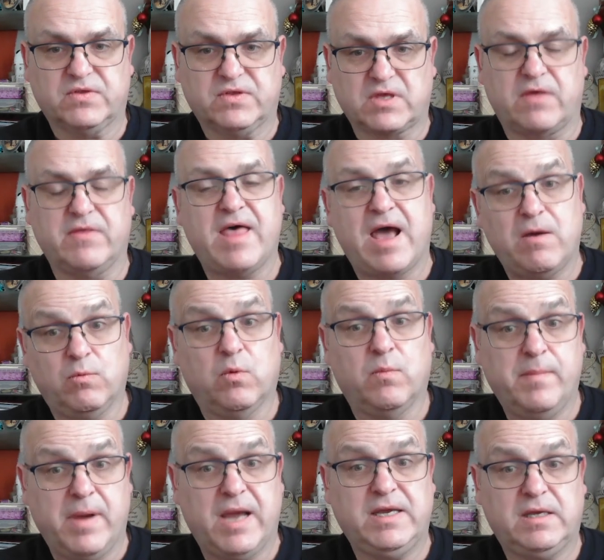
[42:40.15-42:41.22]
So that will
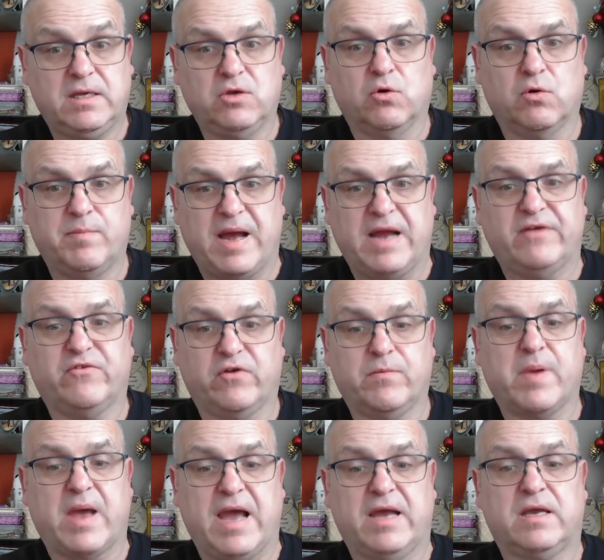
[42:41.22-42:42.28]
make your battery
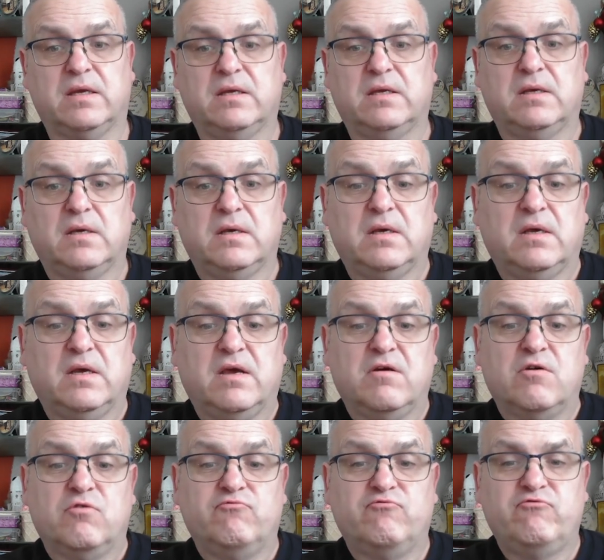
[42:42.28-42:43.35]
pack
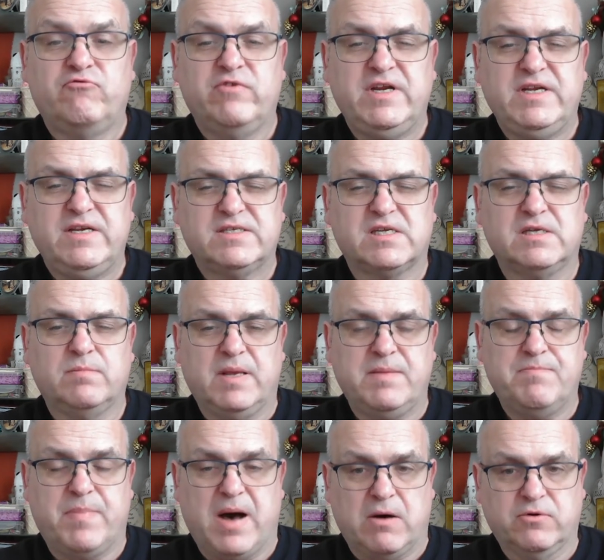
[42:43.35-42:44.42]
reasonably
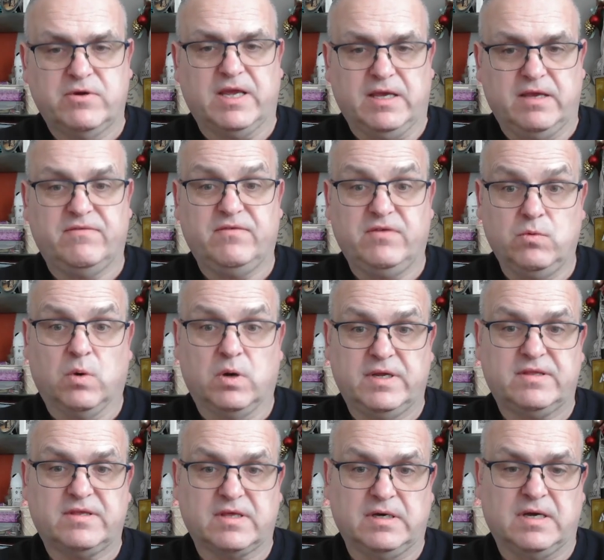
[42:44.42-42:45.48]
bulky if you want it
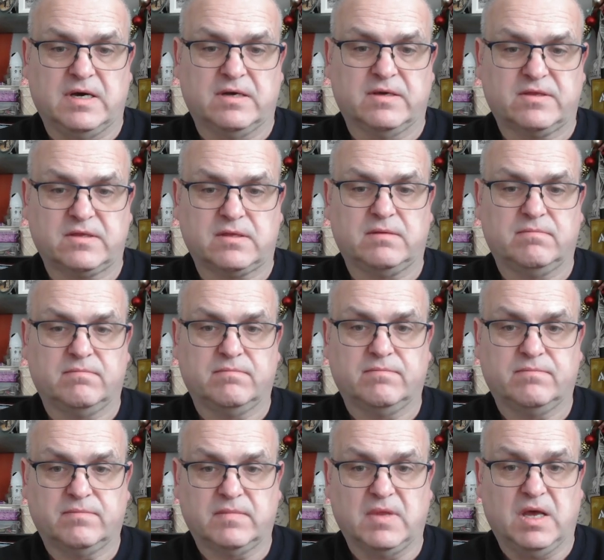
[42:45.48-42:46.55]
to last
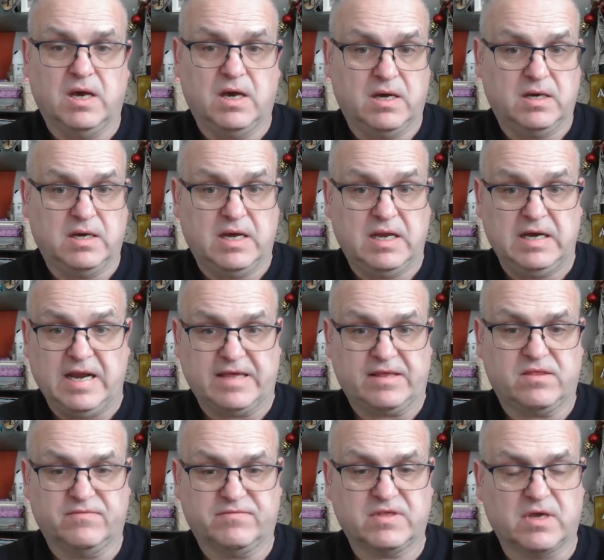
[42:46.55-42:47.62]
a length
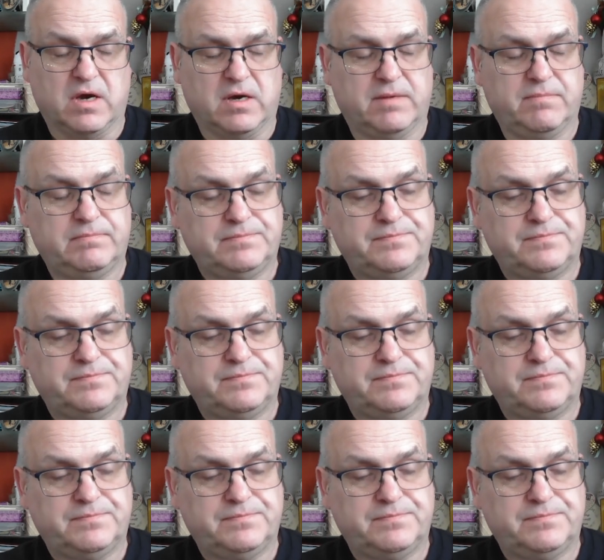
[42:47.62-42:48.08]
of time.